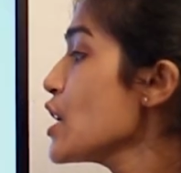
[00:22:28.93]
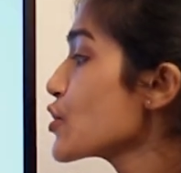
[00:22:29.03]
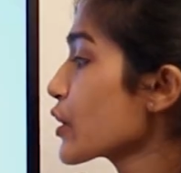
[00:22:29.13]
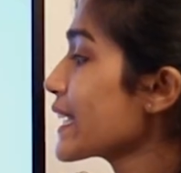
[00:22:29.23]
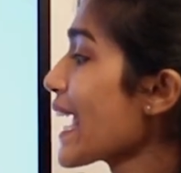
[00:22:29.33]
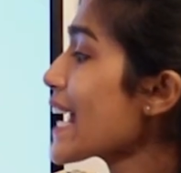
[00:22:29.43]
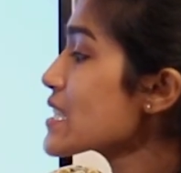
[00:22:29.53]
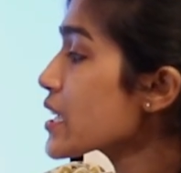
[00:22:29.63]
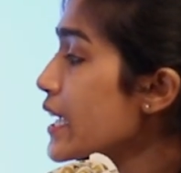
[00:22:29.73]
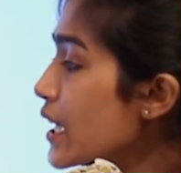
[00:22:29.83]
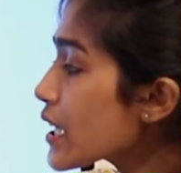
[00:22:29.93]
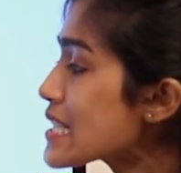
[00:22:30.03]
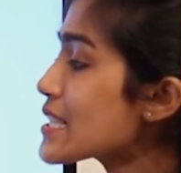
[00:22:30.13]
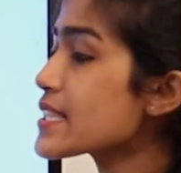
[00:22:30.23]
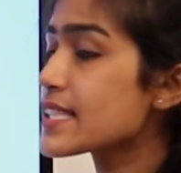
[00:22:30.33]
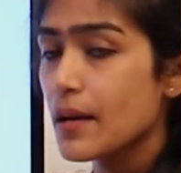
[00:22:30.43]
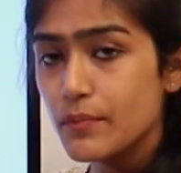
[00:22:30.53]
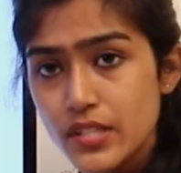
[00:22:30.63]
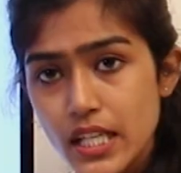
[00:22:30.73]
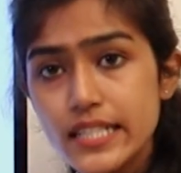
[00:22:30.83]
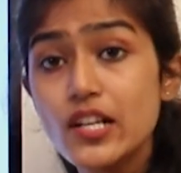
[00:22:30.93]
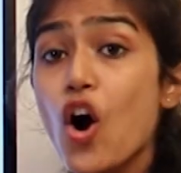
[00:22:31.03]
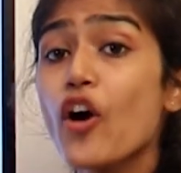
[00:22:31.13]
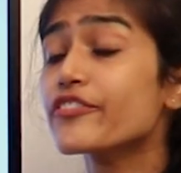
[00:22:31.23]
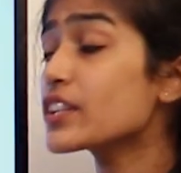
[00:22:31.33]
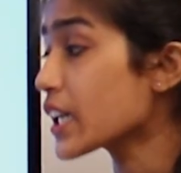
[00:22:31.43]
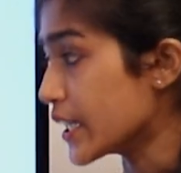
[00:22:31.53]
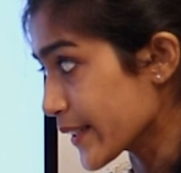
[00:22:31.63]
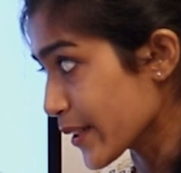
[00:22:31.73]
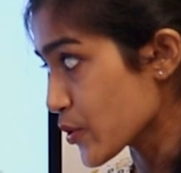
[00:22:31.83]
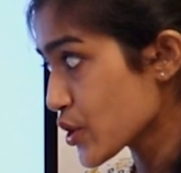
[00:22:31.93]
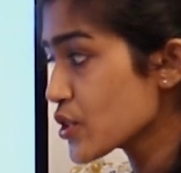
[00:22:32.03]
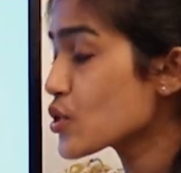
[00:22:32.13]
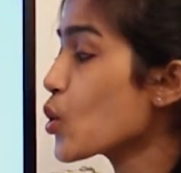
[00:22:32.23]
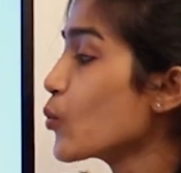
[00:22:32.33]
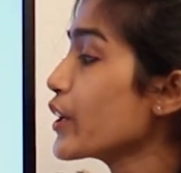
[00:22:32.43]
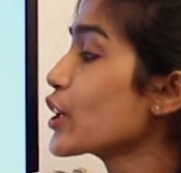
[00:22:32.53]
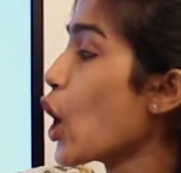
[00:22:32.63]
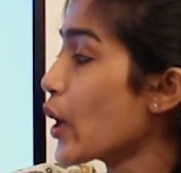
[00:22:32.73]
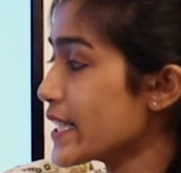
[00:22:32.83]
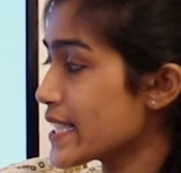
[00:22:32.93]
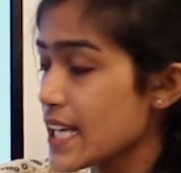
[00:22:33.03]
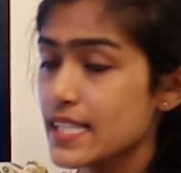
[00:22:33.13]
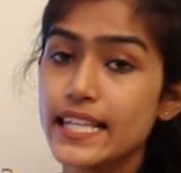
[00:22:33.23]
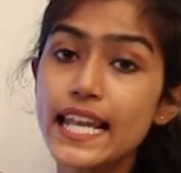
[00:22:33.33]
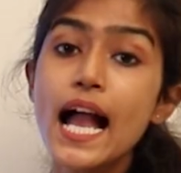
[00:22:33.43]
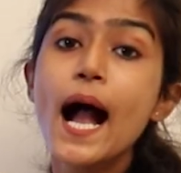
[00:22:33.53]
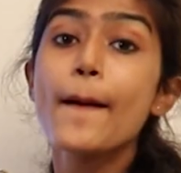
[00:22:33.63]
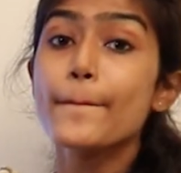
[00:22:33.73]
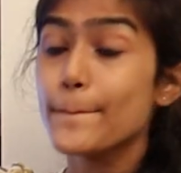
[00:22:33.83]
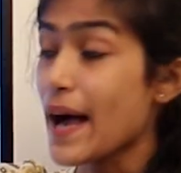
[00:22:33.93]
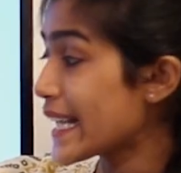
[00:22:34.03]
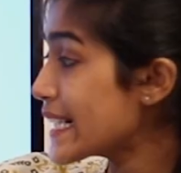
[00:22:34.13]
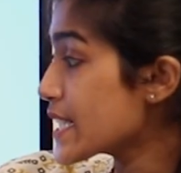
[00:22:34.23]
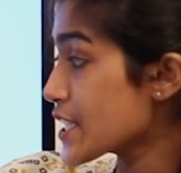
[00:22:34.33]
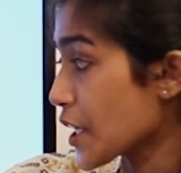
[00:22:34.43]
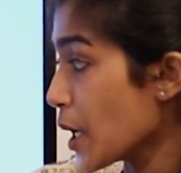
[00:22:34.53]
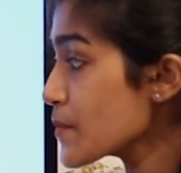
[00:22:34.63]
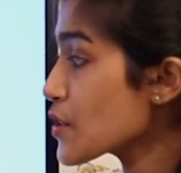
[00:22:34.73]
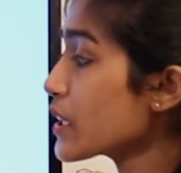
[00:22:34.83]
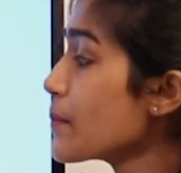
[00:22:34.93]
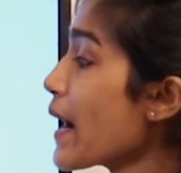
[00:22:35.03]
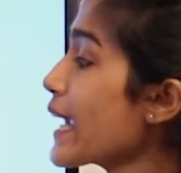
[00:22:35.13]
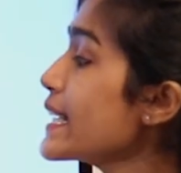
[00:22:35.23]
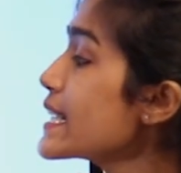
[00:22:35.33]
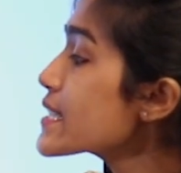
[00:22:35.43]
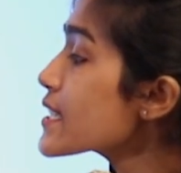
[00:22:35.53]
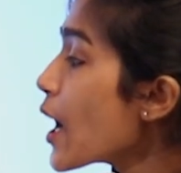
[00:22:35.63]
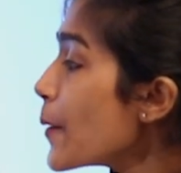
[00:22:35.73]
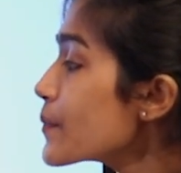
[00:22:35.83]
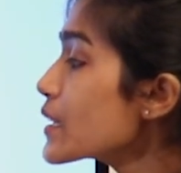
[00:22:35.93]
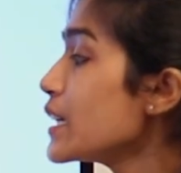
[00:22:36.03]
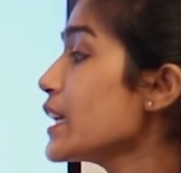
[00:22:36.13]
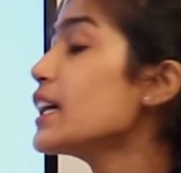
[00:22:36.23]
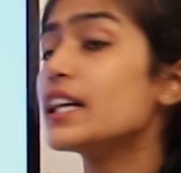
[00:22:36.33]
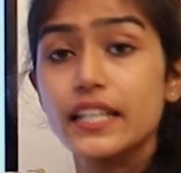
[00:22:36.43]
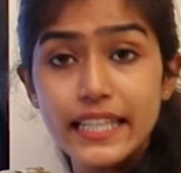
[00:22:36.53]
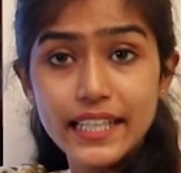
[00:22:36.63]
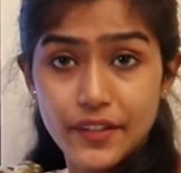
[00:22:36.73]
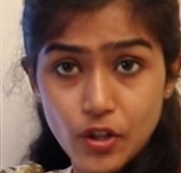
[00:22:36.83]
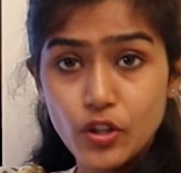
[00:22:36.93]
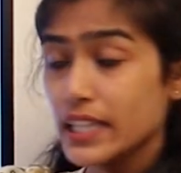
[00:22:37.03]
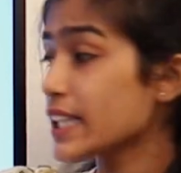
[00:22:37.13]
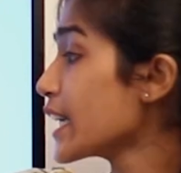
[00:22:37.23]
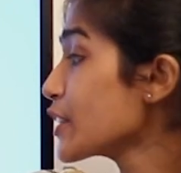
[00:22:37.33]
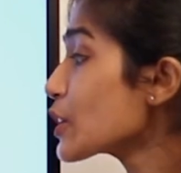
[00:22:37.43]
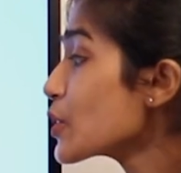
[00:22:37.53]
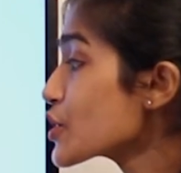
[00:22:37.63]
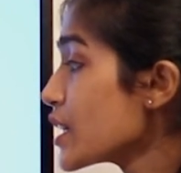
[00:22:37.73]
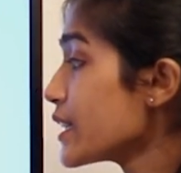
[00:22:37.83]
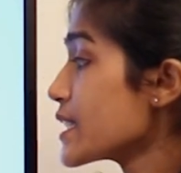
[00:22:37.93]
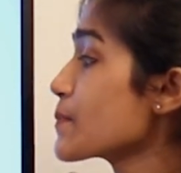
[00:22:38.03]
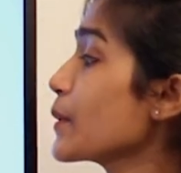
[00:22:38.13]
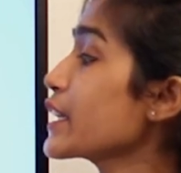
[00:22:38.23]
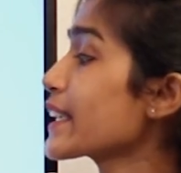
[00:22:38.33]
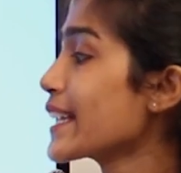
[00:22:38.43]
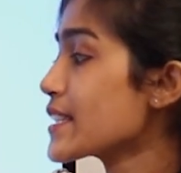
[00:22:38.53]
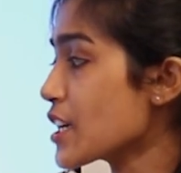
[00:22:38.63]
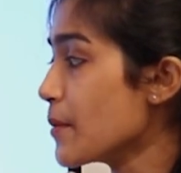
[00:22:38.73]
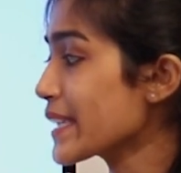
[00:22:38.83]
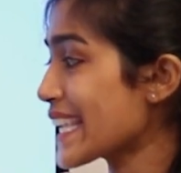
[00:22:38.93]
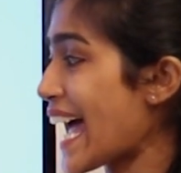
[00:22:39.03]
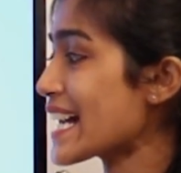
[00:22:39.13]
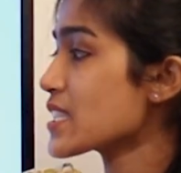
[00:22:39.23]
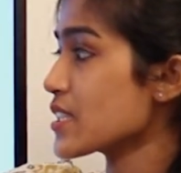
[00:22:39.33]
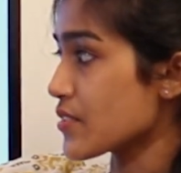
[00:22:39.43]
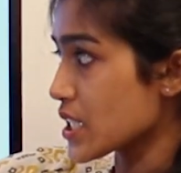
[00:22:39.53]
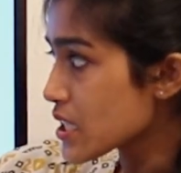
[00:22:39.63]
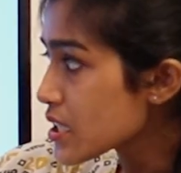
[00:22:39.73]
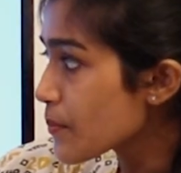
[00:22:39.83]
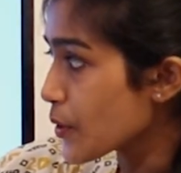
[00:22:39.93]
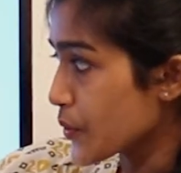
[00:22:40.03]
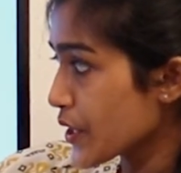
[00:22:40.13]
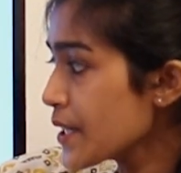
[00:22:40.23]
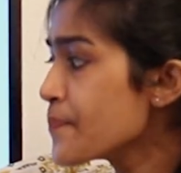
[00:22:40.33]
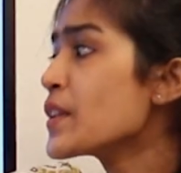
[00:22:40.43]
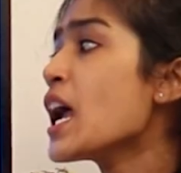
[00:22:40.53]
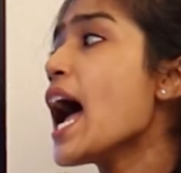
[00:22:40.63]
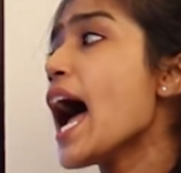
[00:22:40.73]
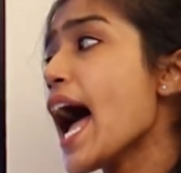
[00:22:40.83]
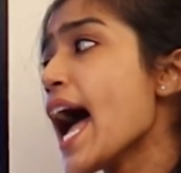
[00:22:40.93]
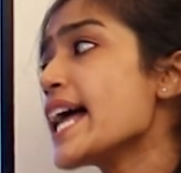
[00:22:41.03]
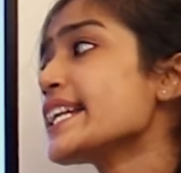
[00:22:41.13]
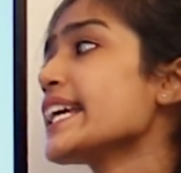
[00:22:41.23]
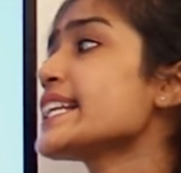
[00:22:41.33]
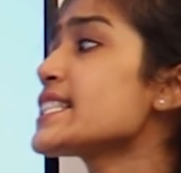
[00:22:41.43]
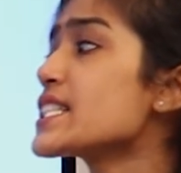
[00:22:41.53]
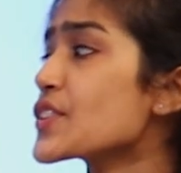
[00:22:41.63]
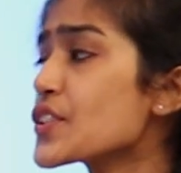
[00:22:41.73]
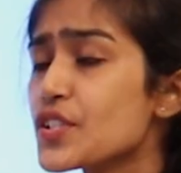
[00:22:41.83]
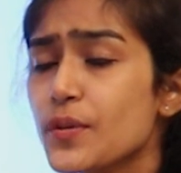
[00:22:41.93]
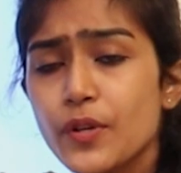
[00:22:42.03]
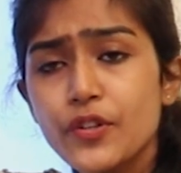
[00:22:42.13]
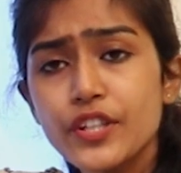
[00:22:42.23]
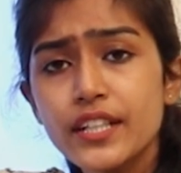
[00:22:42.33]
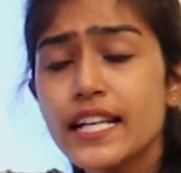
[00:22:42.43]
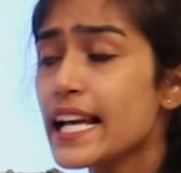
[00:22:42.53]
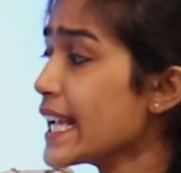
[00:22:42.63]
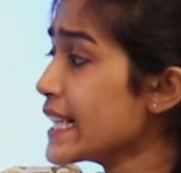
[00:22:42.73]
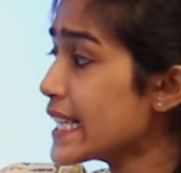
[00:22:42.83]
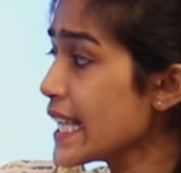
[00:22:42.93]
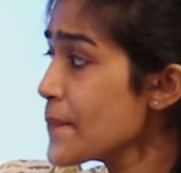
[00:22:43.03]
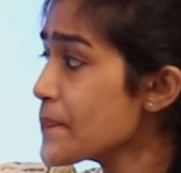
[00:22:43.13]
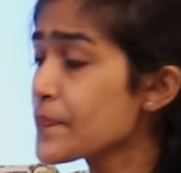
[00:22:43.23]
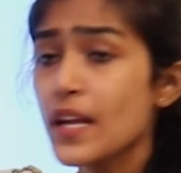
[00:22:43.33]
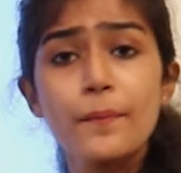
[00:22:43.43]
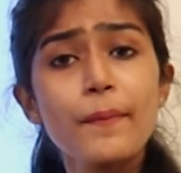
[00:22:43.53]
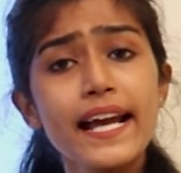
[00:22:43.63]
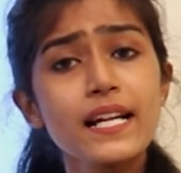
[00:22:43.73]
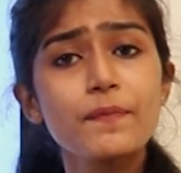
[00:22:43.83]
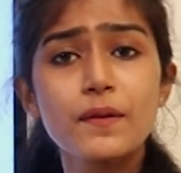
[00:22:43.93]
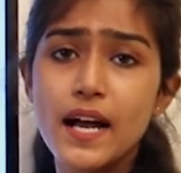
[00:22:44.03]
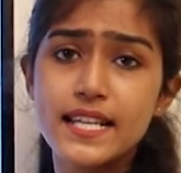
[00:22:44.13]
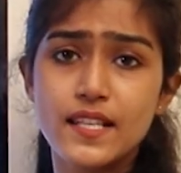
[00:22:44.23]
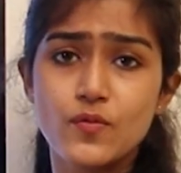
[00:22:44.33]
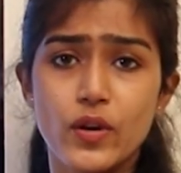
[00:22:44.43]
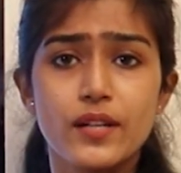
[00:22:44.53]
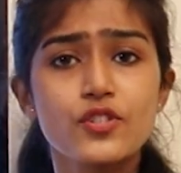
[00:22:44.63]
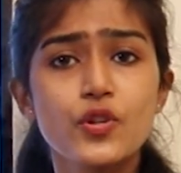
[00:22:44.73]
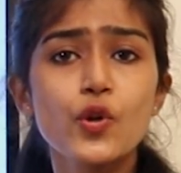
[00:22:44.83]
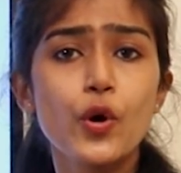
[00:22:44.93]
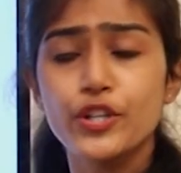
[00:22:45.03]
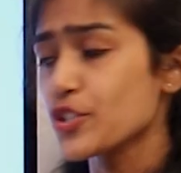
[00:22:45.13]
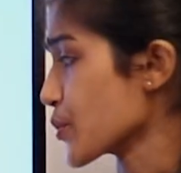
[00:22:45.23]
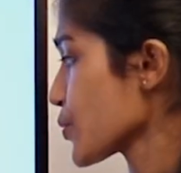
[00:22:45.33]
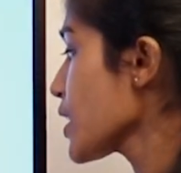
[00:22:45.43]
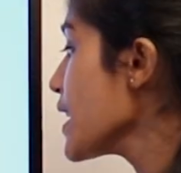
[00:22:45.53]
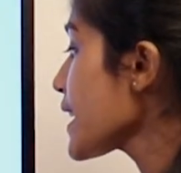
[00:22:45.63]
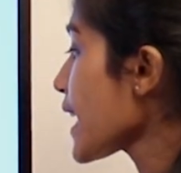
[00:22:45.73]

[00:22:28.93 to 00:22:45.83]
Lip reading: So, cats here is the subject of the conclusion, so we call it as the minor term. So, the minor term here or in the conclusion, this particular term cats is distributed and it is distributed in the minor premise as well. So, no issues.